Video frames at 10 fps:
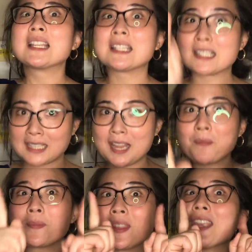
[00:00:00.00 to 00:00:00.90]

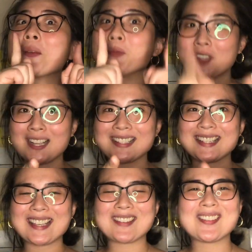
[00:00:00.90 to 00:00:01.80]
stamp the
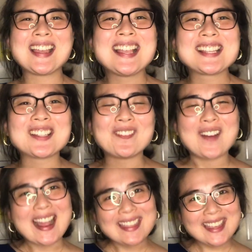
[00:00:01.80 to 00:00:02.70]
objective. So
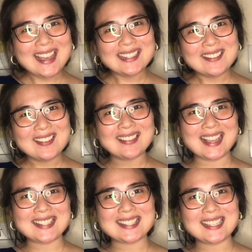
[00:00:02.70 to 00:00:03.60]
by the end of the
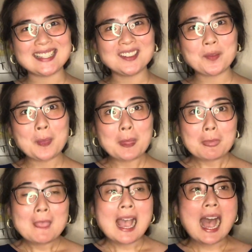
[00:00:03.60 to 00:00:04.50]
lesson,
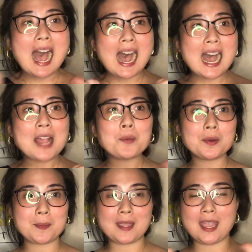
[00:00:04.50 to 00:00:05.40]
I
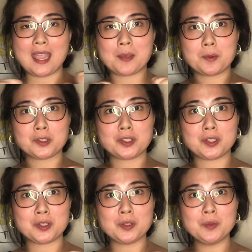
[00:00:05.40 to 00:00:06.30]
will be able
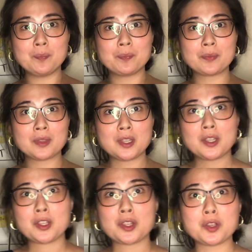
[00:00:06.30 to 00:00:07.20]
to
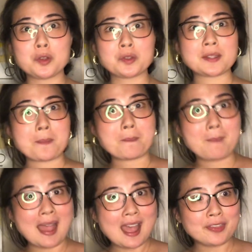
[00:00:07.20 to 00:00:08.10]
use
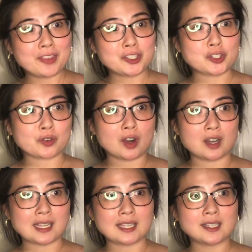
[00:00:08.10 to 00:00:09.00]
math
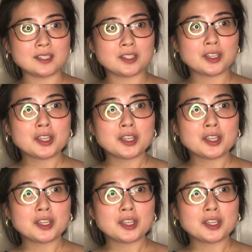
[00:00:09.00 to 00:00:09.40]
drawings